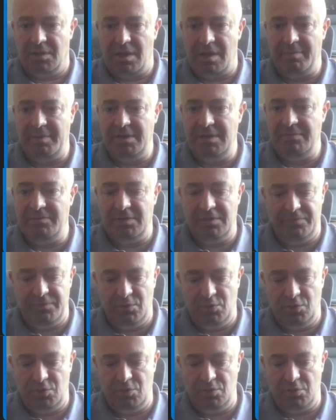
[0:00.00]
I mean, even if
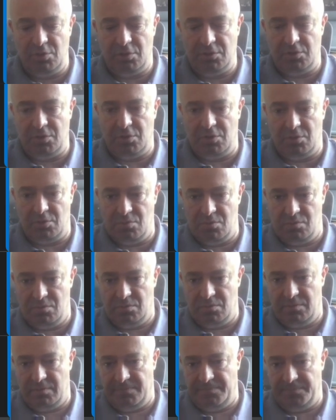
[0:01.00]
you do not know
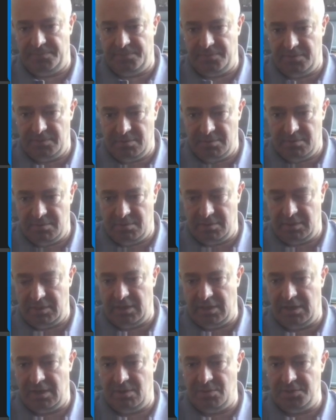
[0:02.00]

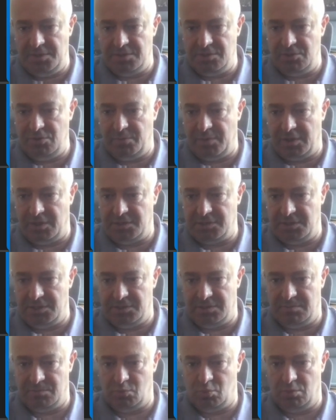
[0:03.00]
how these numeric
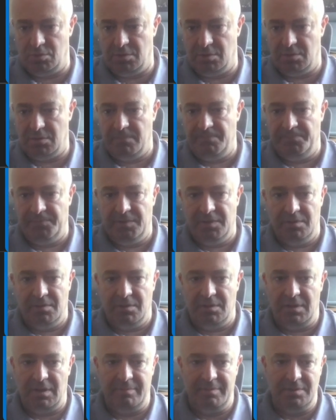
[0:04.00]
systems work,
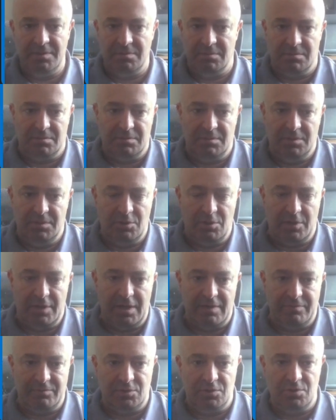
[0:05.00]
I mean, you don't
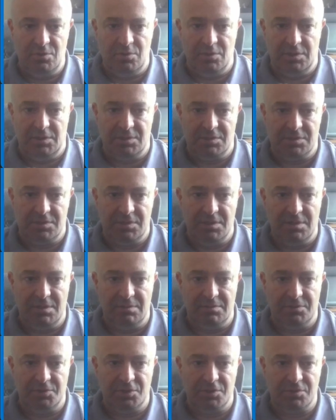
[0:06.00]
have to do it. You
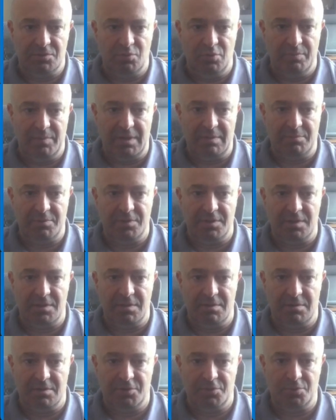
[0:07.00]
still just remember that
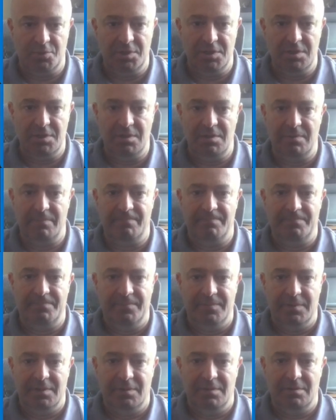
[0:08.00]
there are 3
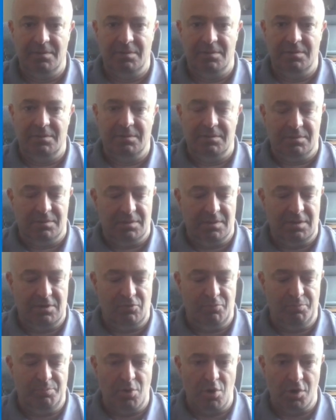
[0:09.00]
kind
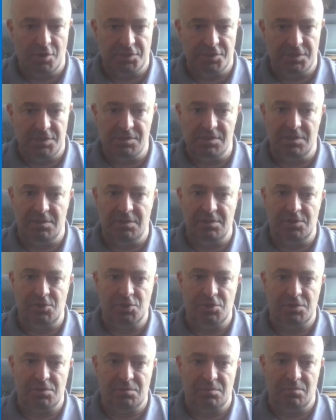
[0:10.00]
of boxes in
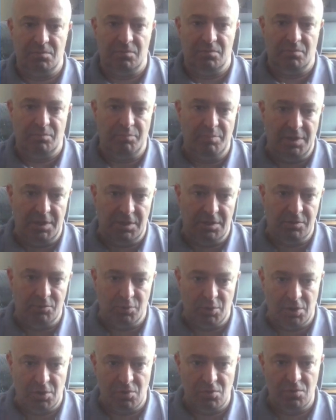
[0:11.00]
each big
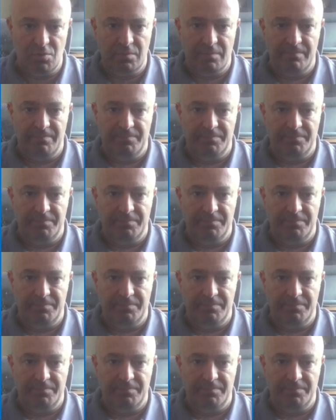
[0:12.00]
row.